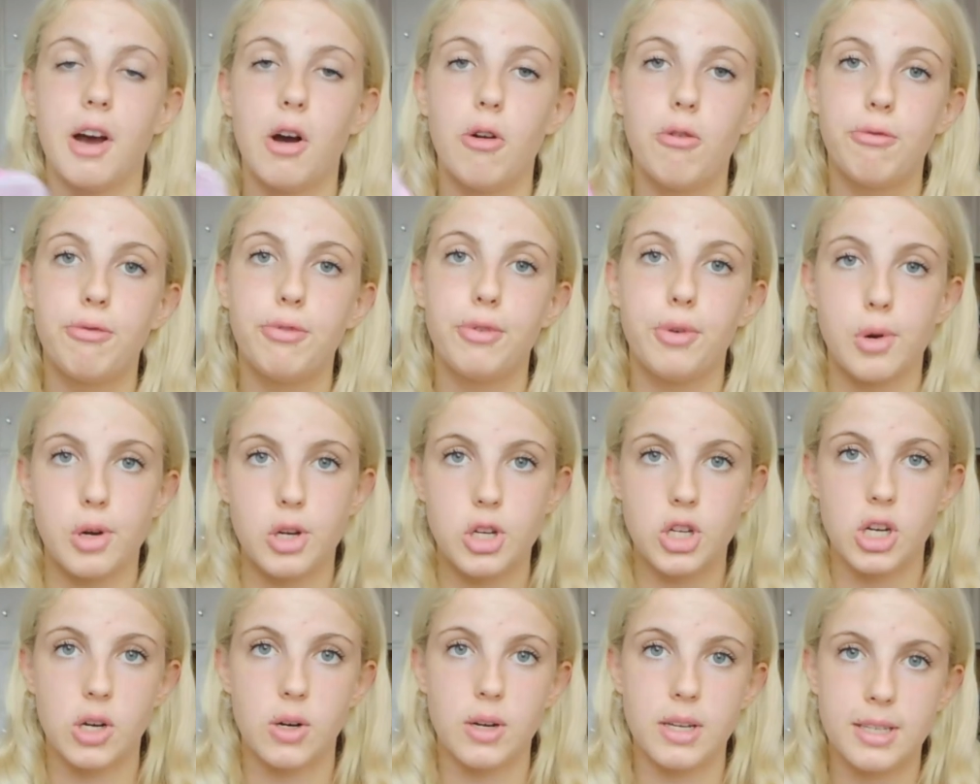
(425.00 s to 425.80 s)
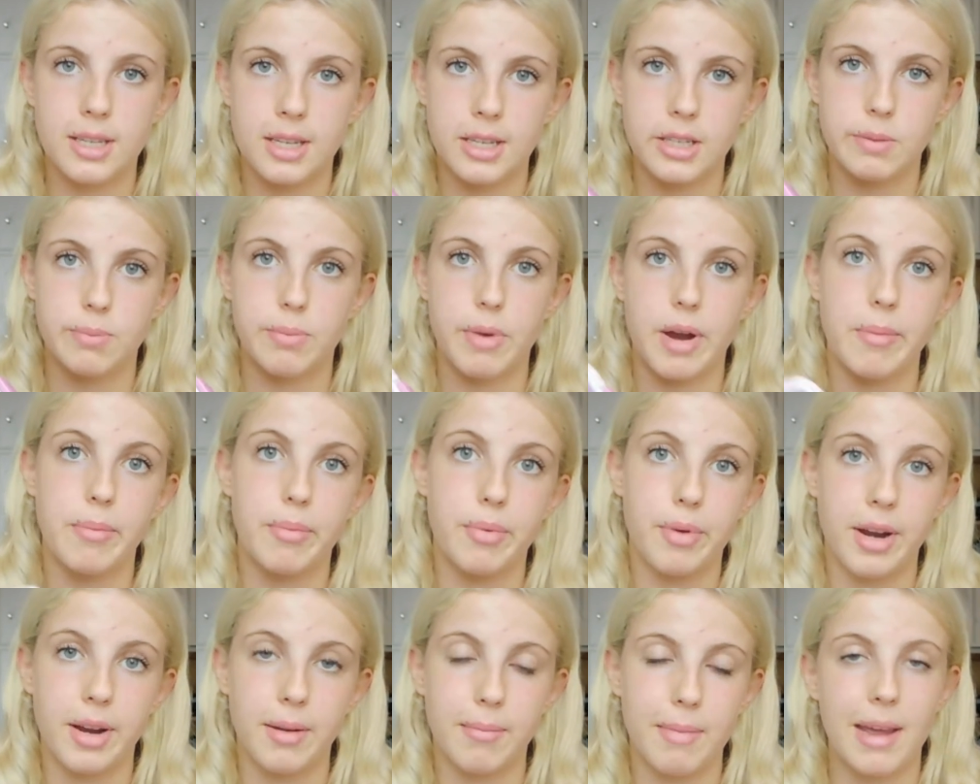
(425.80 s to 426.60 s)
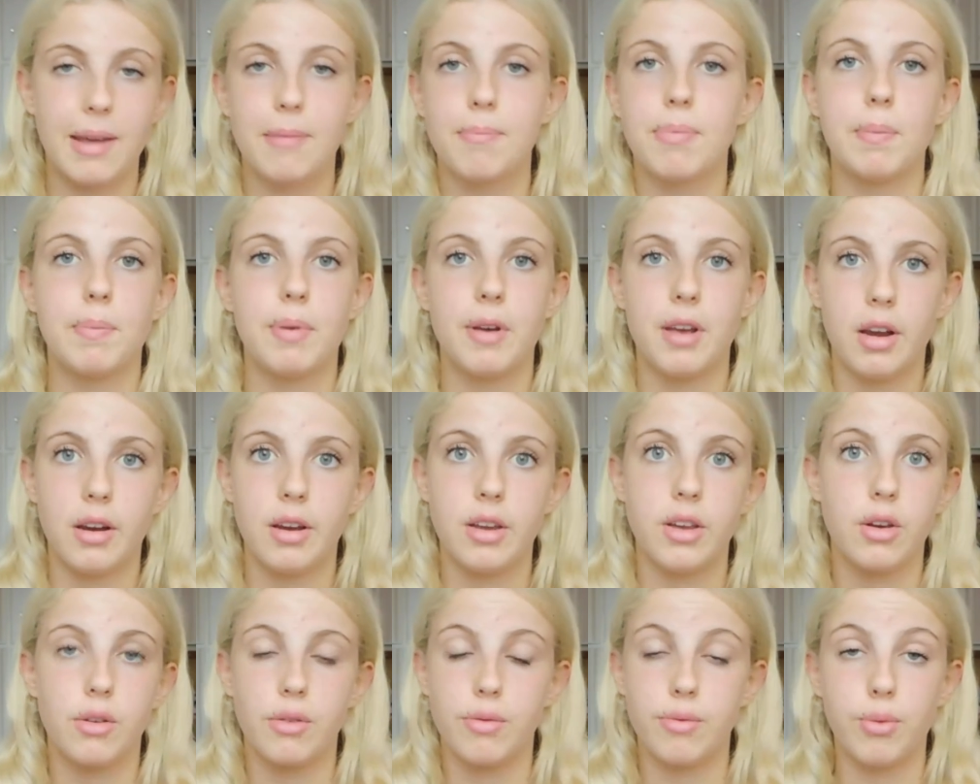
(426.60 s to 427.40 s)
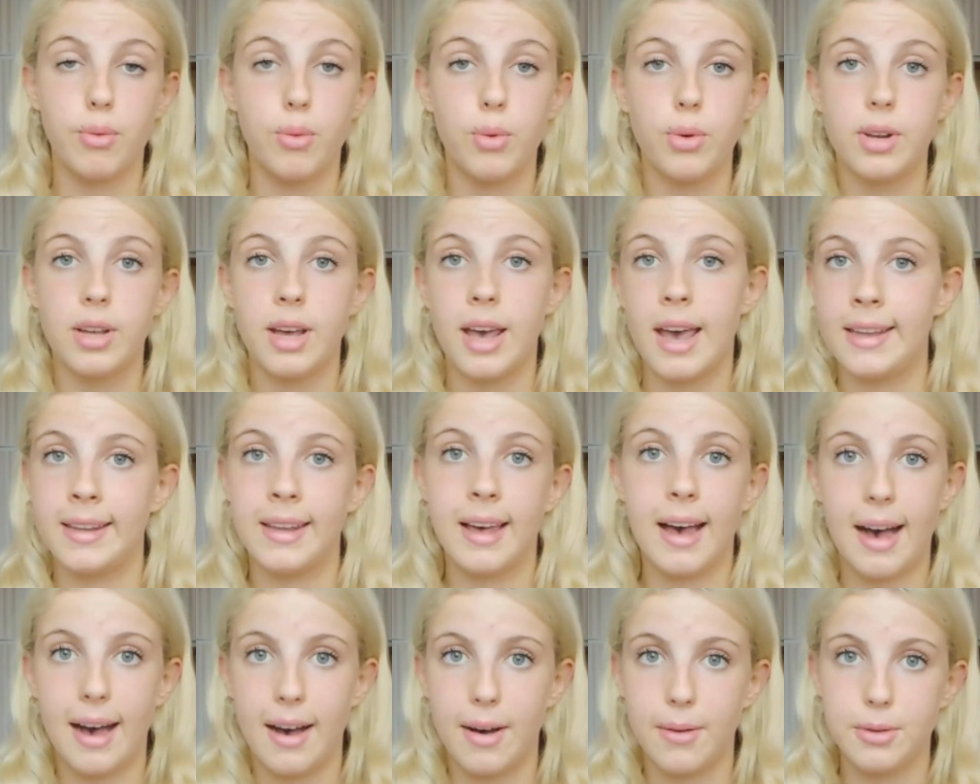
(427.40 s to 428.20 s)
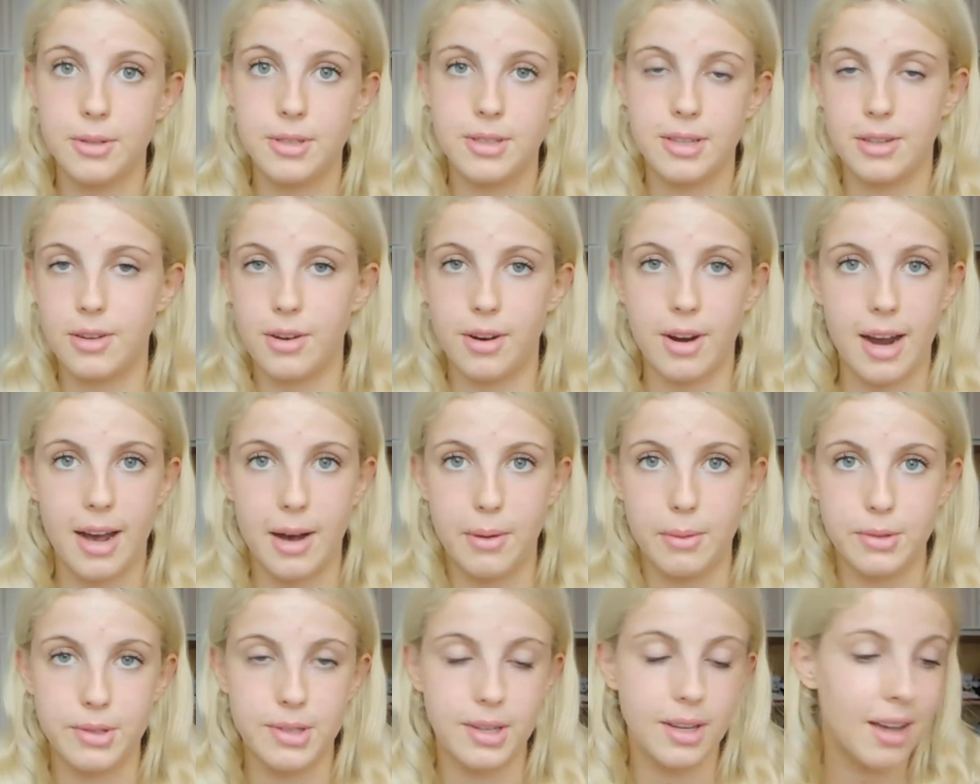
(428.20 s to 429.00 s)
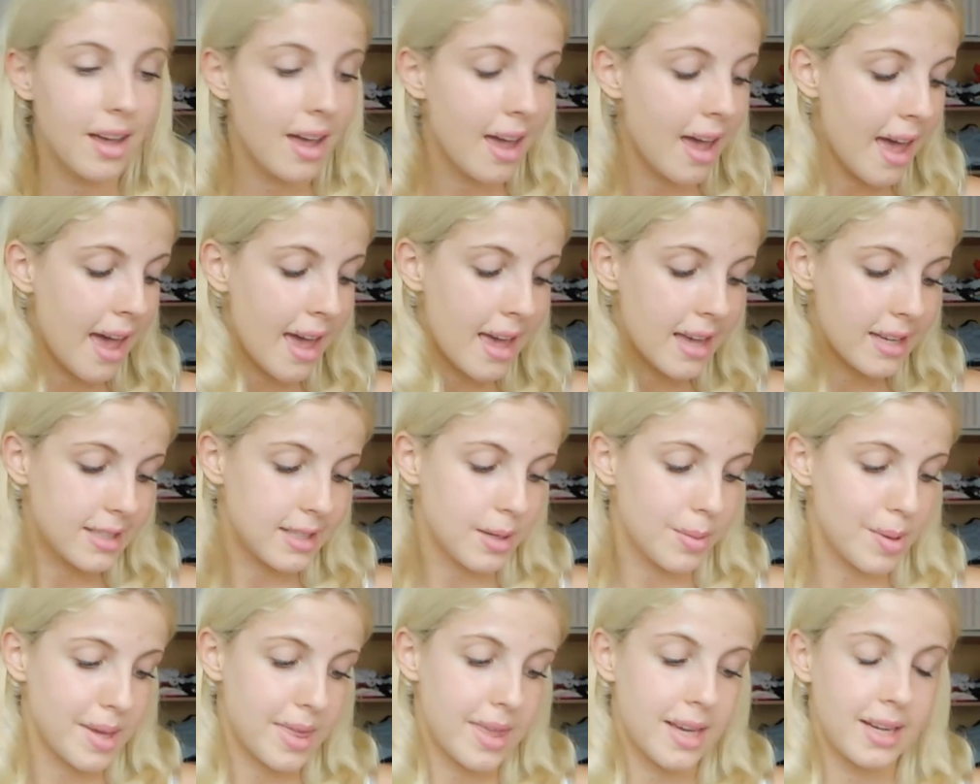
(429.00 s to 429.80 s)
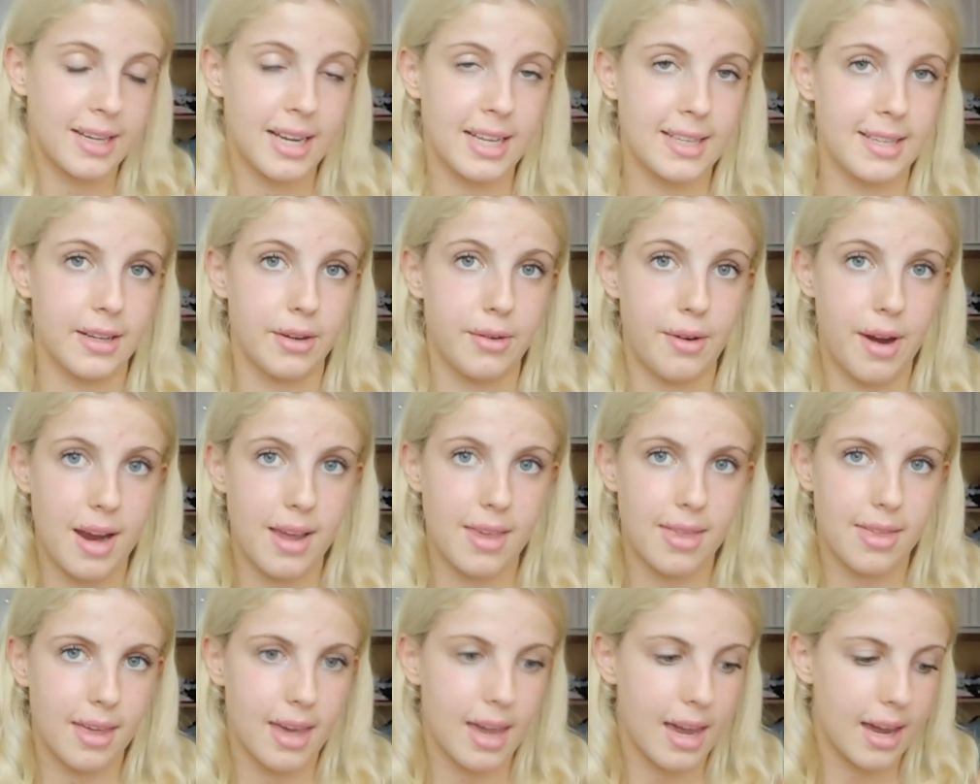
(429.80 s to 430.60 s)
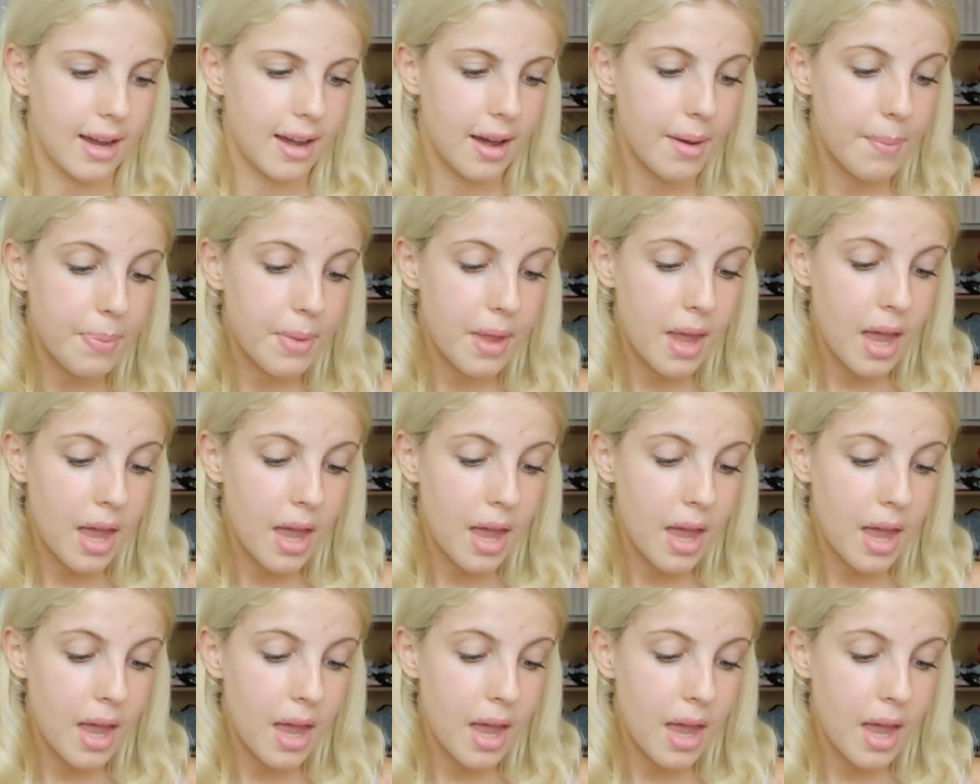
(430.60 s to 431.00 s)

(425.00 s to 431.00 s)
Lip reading: own food choices by preparing your food at your house. So I think that's a great thing.